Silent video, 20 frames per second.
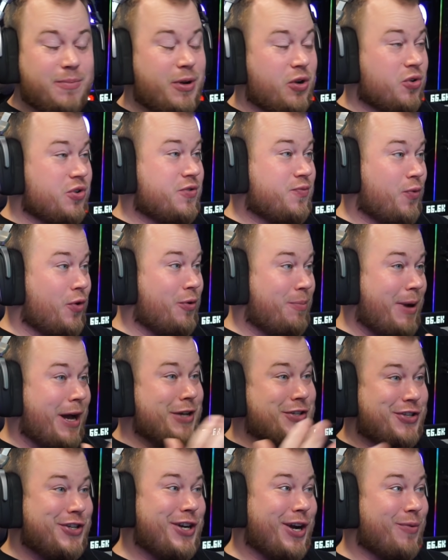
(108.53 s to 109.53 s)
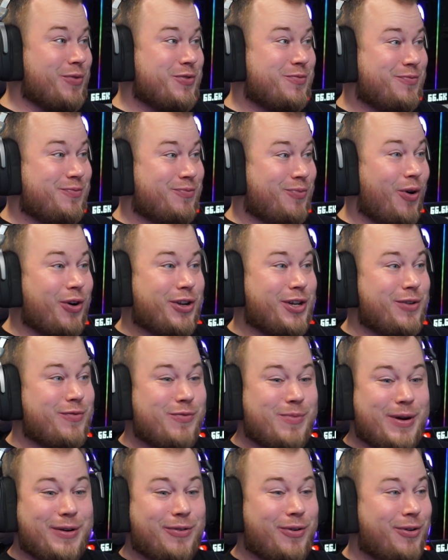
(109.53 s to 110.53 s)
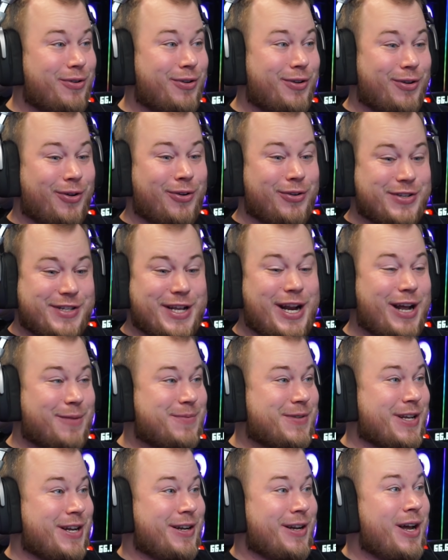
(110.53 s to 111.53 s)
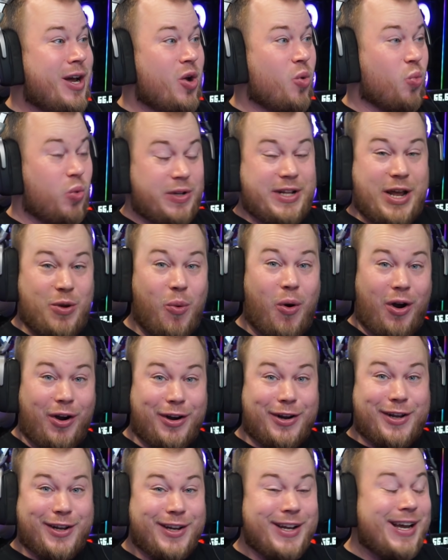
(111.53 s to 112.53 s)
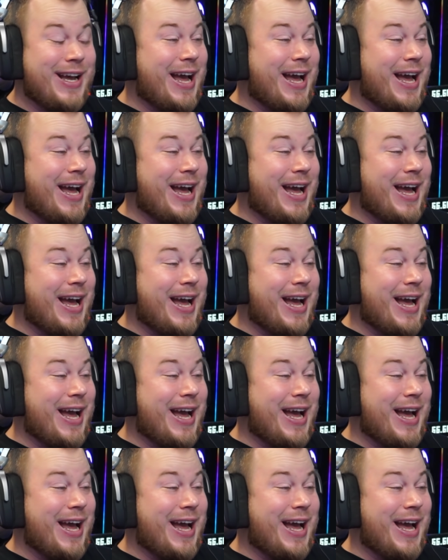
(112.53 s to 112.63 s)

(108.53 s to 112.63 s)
Because for the past year I was working with my on the setups, and will they work?